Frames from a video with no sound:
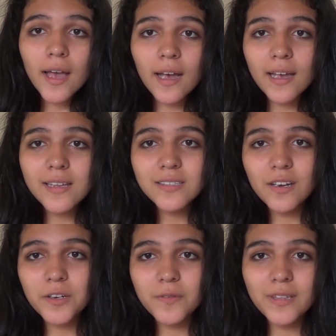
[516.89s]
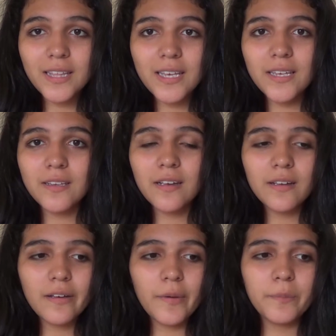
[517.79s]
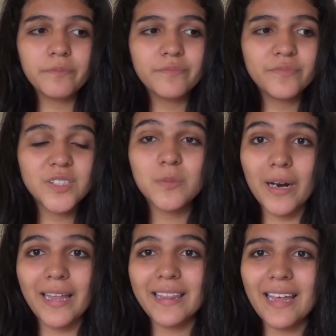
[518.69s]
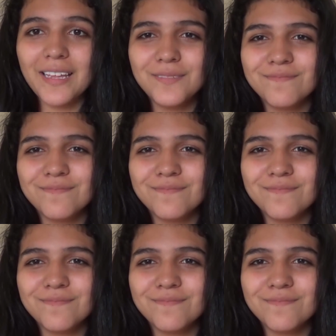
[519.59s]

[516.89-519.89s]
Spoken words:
Guys are really smart like that.